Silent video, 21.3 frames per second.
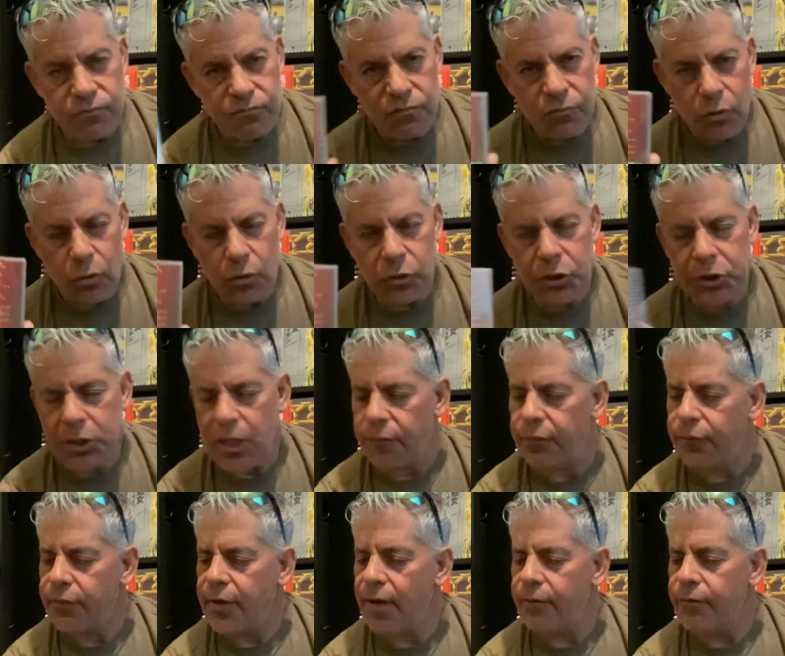Cool stuff
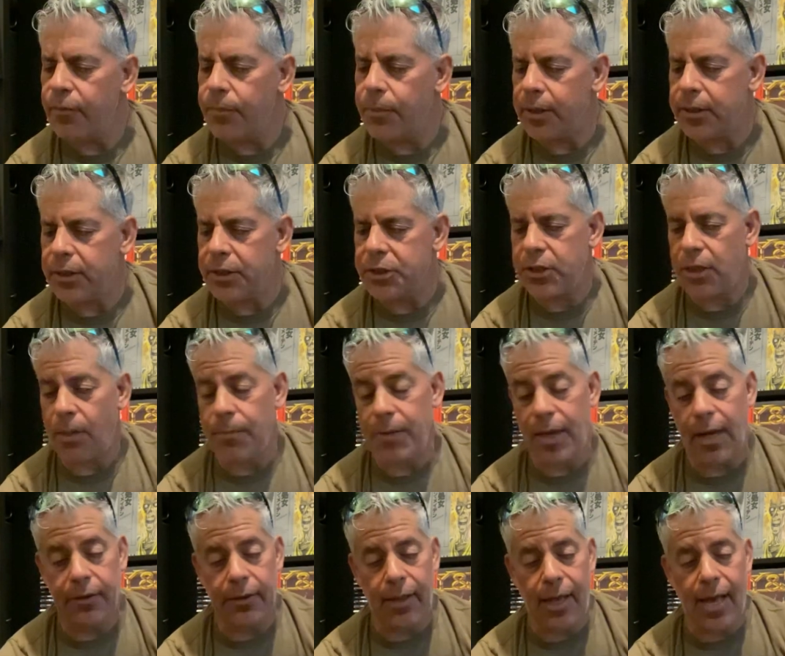if you haven't picked this up.
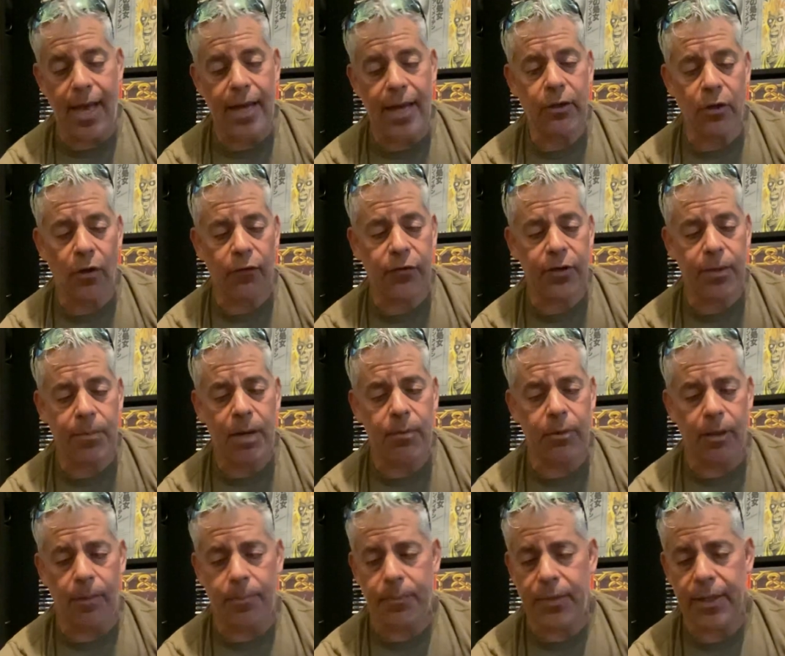Now, I don't know if you're going to be
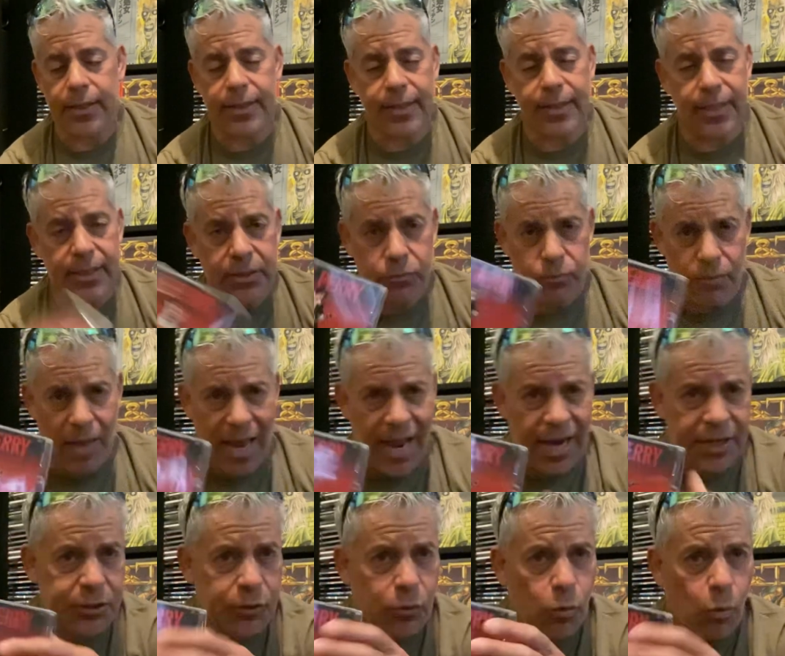able to pick this
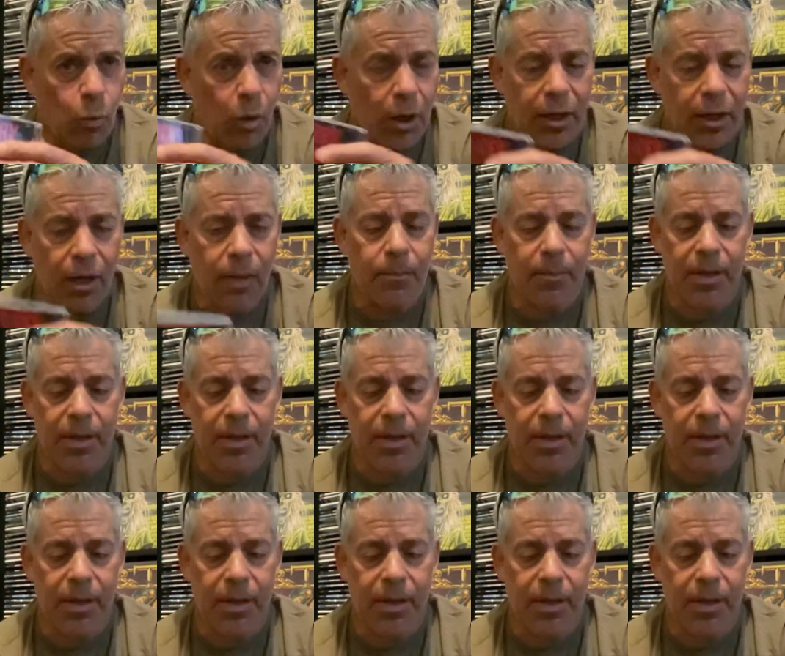actual one up.